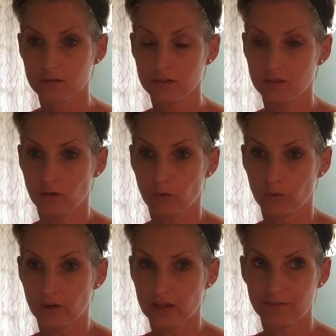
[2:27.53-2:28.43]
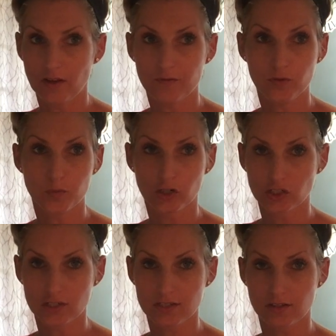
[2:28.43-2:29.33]
if you
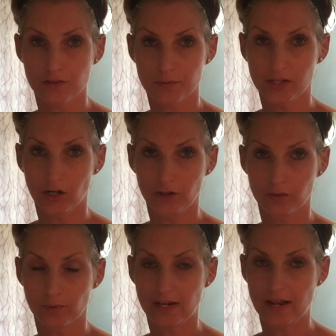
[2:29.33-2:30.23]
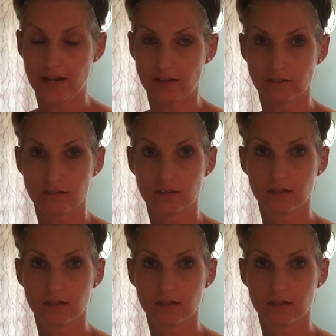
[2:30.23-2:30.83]
purchase the 3-card reading,